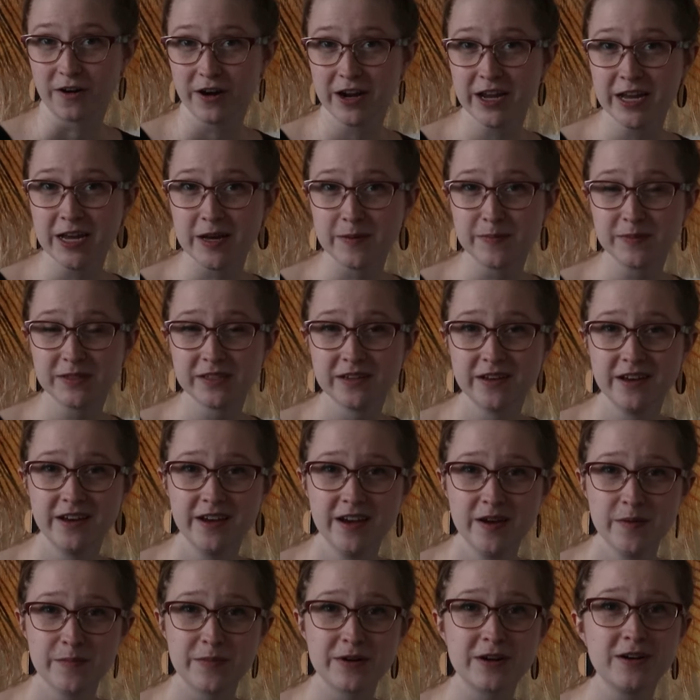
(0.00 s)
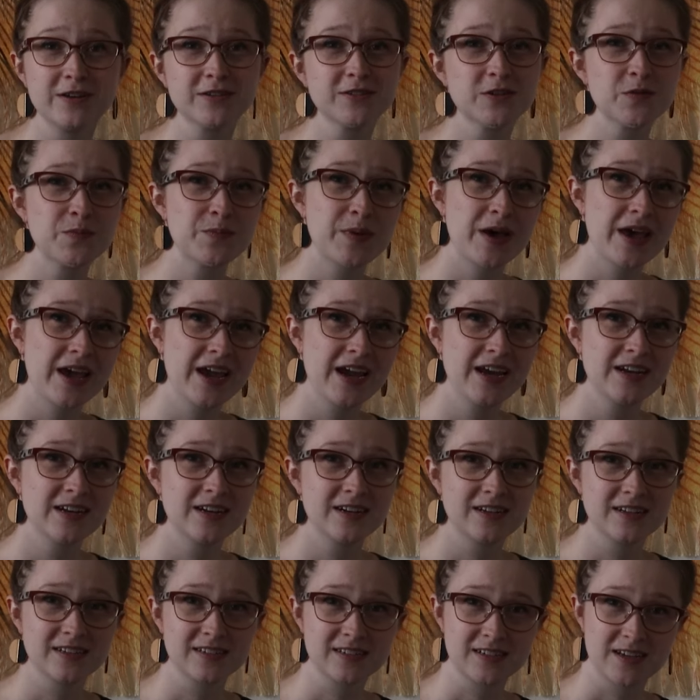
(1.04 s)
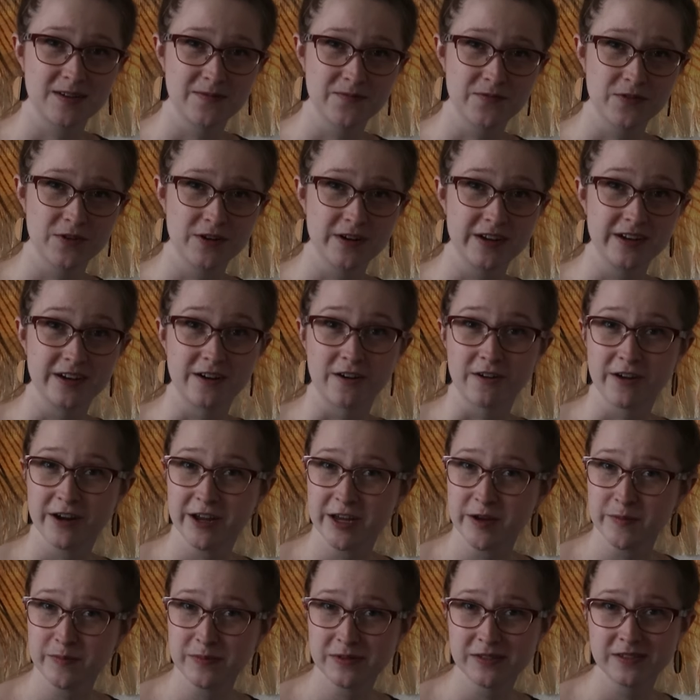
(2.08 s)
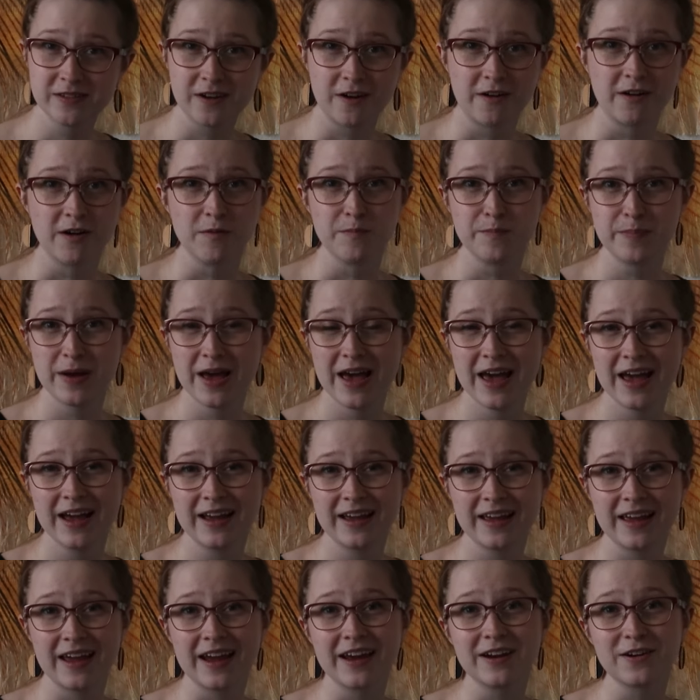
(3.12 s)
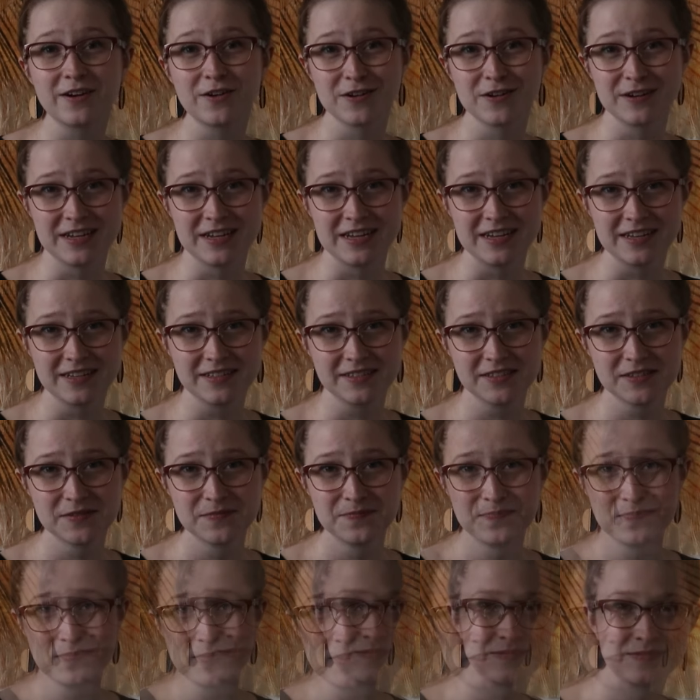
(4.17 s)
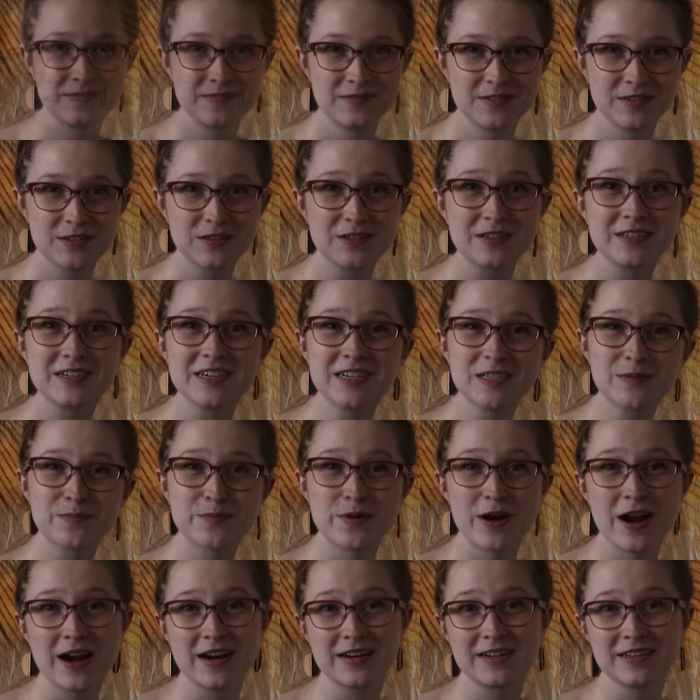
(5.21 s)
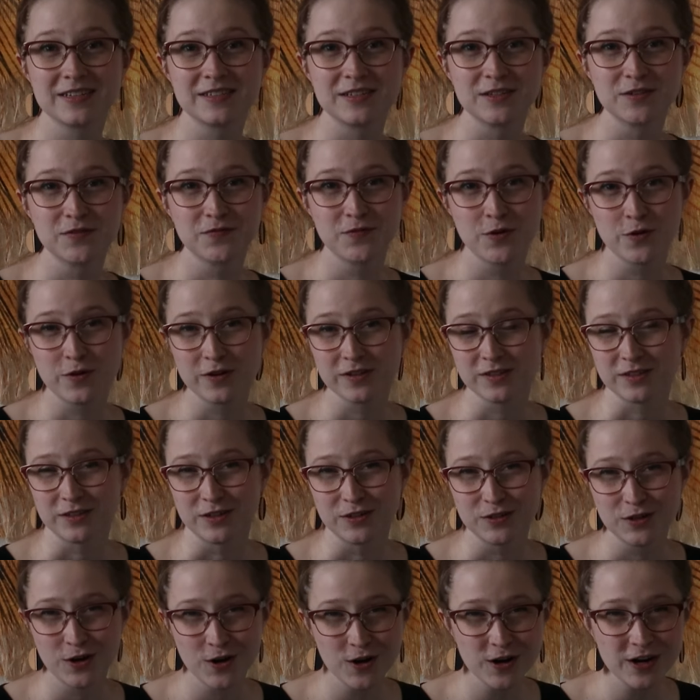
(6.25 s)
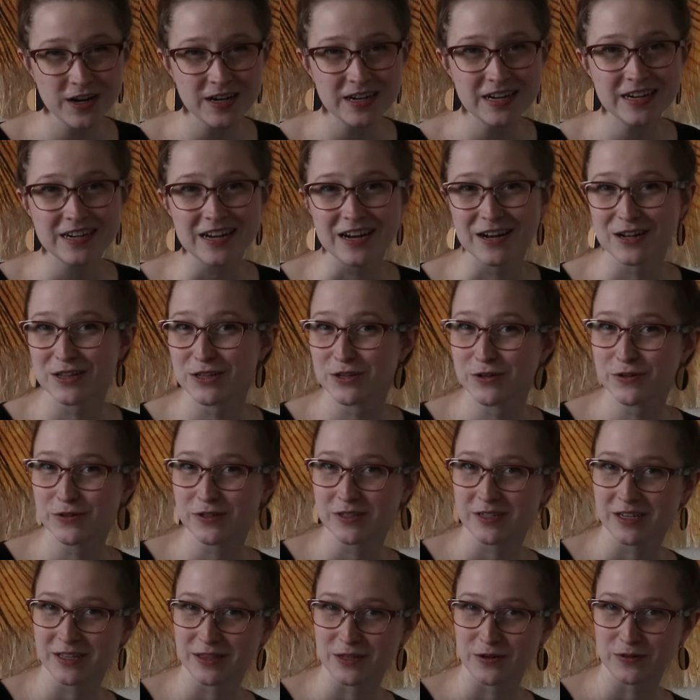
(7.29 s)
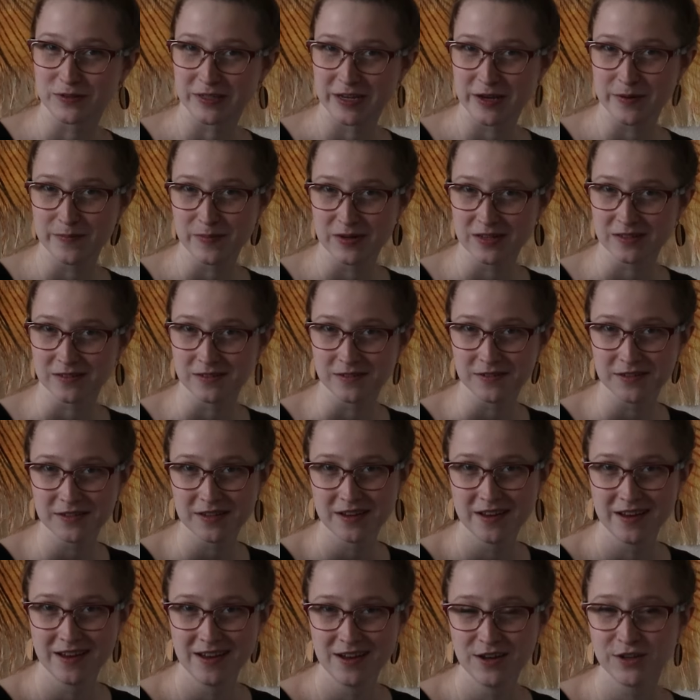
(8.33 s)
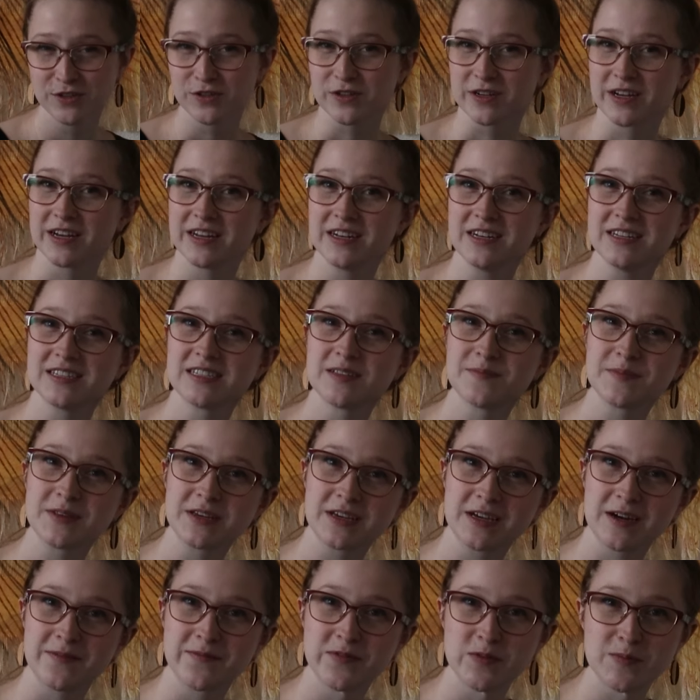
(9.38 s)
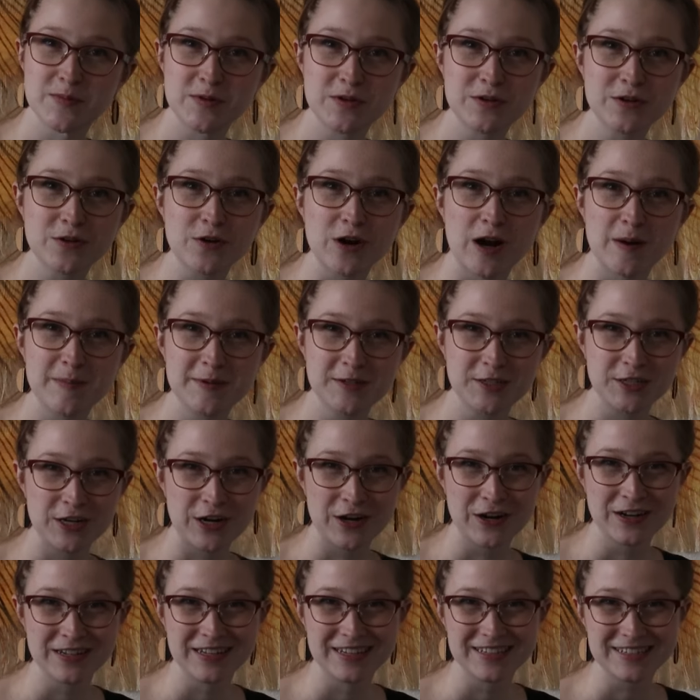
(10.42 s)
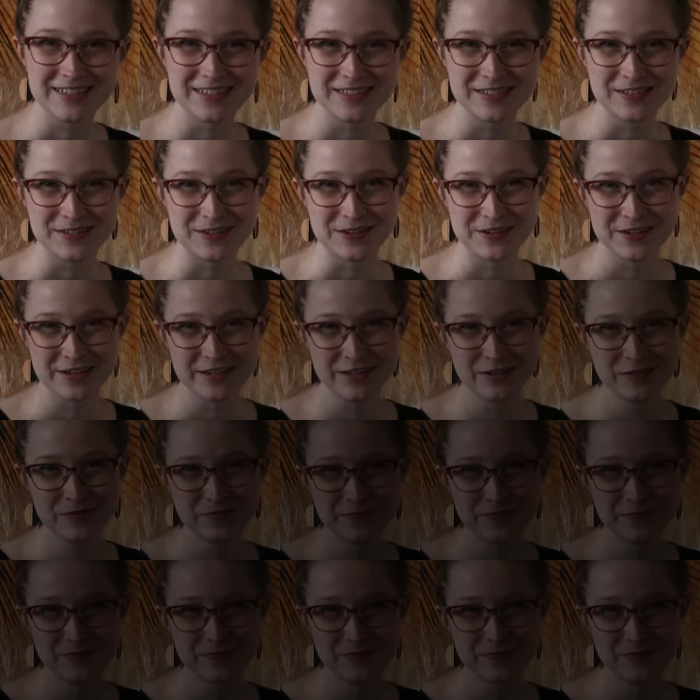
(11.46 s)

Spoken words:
our hips, but also pain and discomfort in our hips, our back, and our knees. So today's practice is focused on targeting and loosening those hip muscles. So get into something comfortable, grab a chair, and let's get started.